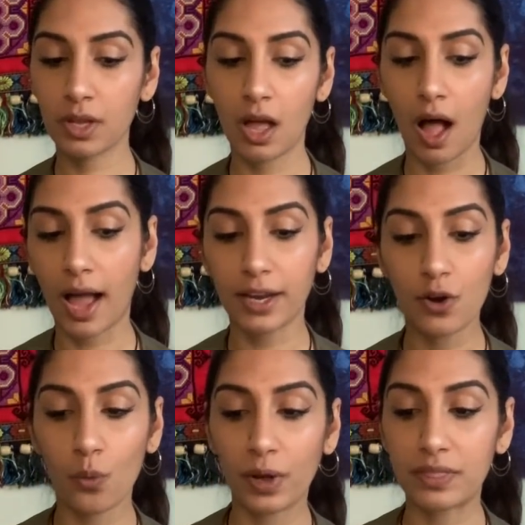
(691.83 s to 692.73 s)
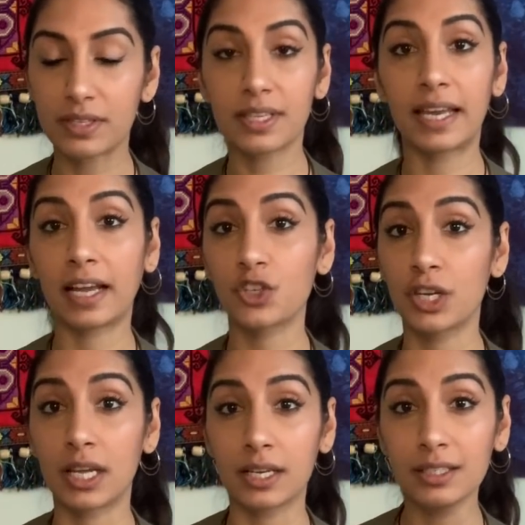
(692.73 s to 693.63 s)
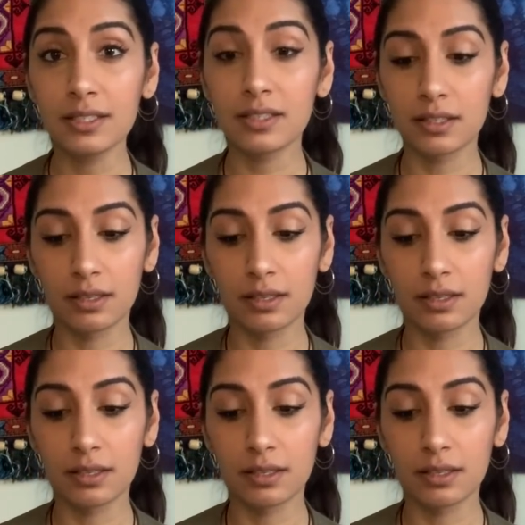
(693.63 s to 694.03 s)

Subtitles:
I know what this connection is.